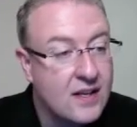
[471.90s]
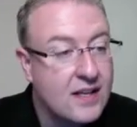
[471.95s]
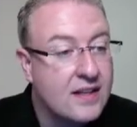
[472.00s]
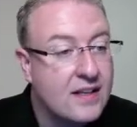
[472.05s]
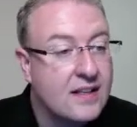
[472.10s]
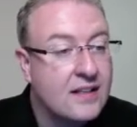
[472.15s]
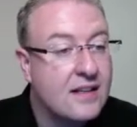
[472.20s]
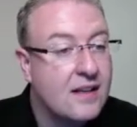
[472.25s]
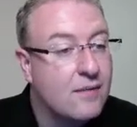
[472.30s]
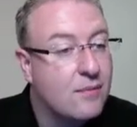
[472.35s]
I
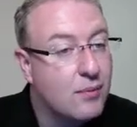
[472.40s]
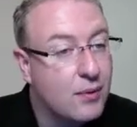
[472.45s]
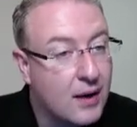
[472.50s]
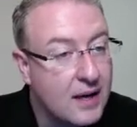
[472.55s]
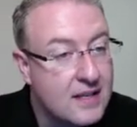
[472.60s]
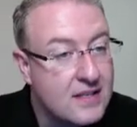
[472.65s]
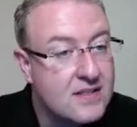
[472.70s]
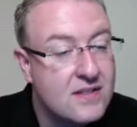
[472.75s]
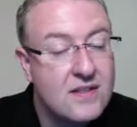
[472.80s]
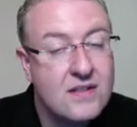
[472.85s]
think they've
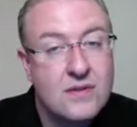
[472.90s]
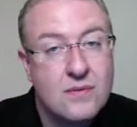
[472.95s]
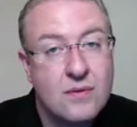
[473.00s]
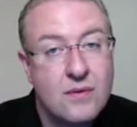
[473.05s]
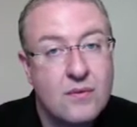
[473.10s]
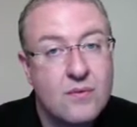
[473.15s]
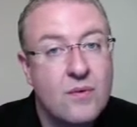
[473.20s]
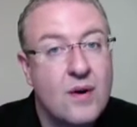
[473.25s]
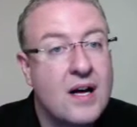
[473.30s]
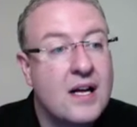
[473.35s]
priced this
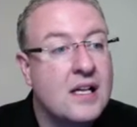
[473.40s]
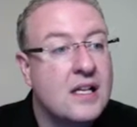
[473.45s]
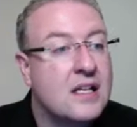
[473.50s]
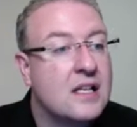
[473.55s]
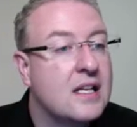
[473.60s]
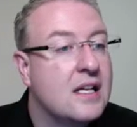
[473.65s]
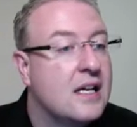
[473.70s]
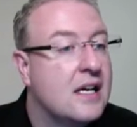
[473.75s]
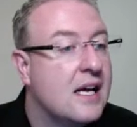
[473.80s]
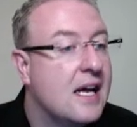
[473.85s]
one
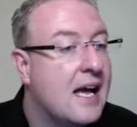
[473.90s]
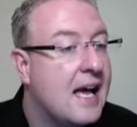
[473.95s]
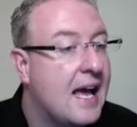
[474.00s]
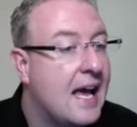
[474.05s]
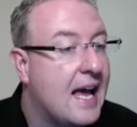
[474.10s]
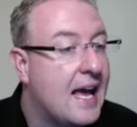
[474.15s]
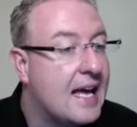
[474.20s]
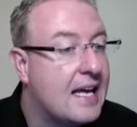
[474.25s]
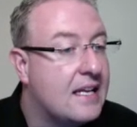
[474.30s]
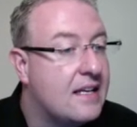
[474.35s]
well
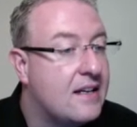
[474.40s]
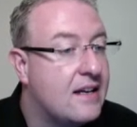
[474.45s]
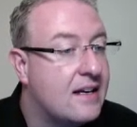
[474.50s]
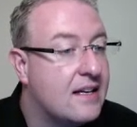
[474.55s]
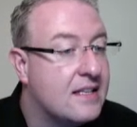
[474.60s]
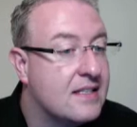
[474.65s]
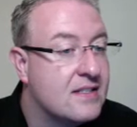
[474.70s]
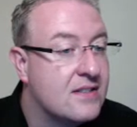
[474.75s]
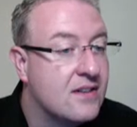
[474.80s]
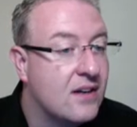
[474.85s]
and uh,
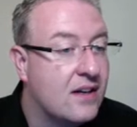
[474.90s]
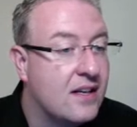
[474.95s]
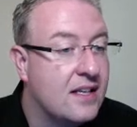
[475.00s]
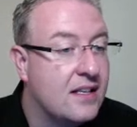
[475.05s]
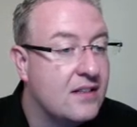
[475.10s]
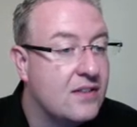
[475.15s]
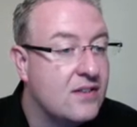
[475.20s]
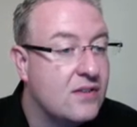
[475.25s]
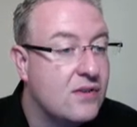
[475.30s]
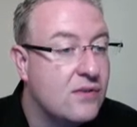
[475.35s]
it's
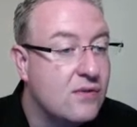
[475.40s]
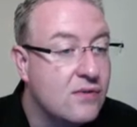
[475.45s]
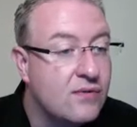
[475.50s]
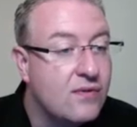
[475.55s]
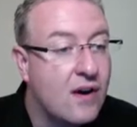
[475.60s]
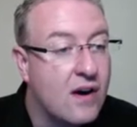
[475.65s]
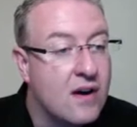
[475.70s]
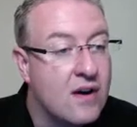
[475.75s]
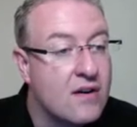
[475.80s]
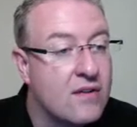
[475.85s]
not too
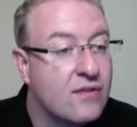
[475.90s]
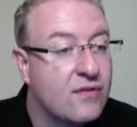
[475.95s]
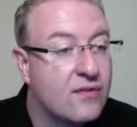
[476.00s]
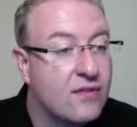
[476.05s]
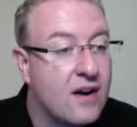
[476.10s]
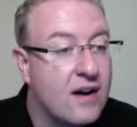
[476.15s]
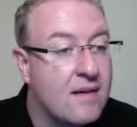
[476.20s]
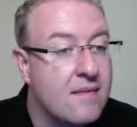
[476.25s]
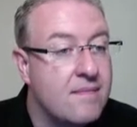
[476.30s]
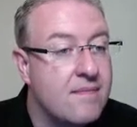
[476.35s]
far
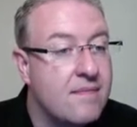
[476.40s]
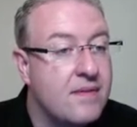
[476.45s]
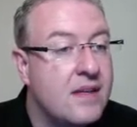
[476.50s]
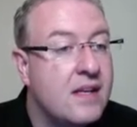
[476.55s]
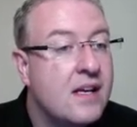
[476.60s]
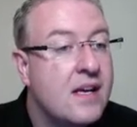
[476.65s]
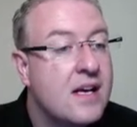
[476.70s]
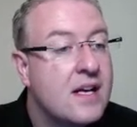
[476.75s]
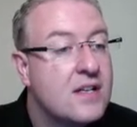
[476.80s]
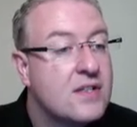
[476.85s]
from.
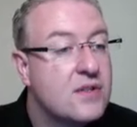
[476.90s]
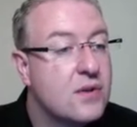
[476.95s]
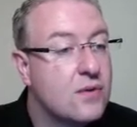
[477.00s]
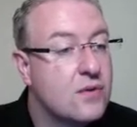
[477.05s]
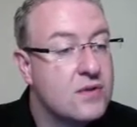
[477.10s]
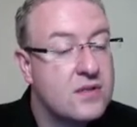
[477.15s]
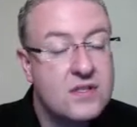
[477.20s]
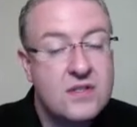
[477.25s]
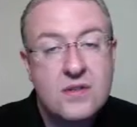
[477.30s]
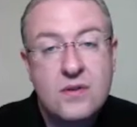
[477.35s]
So
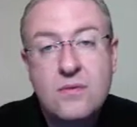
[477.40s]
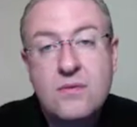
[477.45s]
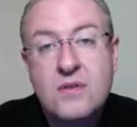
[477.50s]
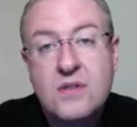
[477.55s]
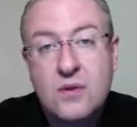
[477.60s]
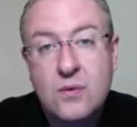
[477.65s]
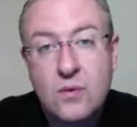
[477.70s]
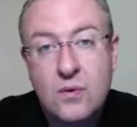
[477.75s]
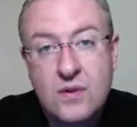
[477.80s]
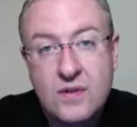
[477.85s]
there's two
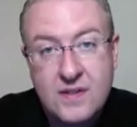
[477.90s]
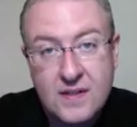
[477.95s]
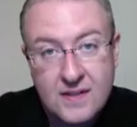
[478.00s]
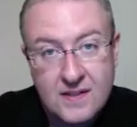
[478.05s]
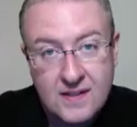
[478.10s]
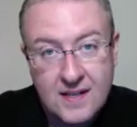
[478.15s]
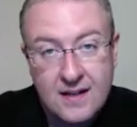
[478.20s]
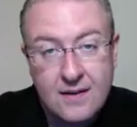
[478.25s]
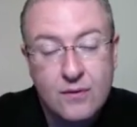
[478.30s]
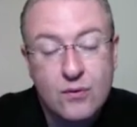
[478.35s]
schools
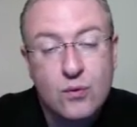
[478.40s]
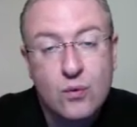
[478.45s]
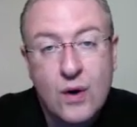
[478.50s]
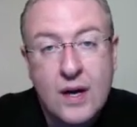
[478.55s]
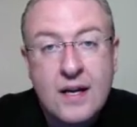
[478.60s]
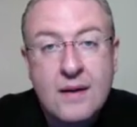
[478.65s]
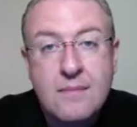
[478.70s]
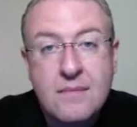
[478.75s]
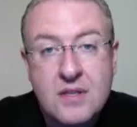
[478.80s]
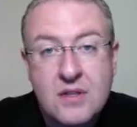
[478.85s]
that's kind of
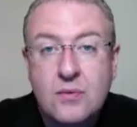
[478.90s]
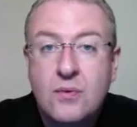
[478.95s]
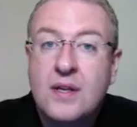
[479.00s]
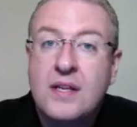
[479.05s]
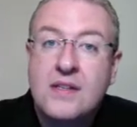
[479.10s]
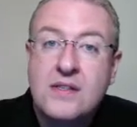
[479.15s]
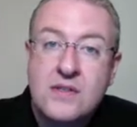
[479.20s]
right in between.